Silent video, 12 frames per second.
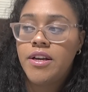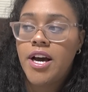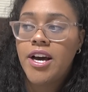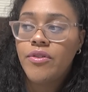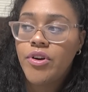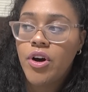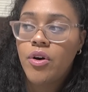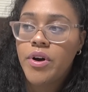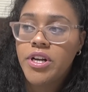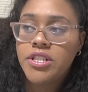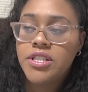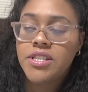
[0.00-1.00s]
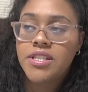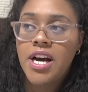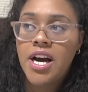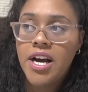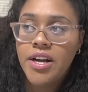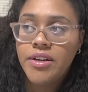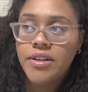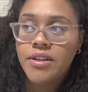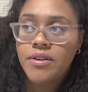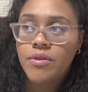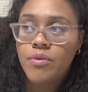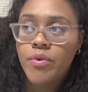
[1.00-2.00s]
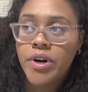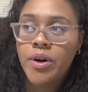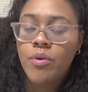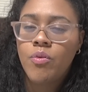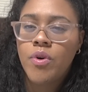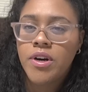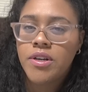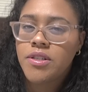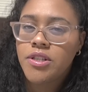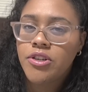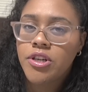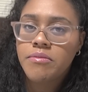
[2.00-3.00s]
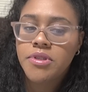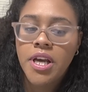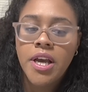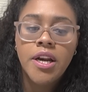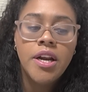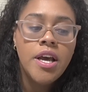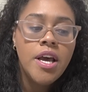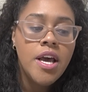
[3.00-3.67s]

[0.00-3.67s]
I don't know, it's just not what it was. You know what I'm saying?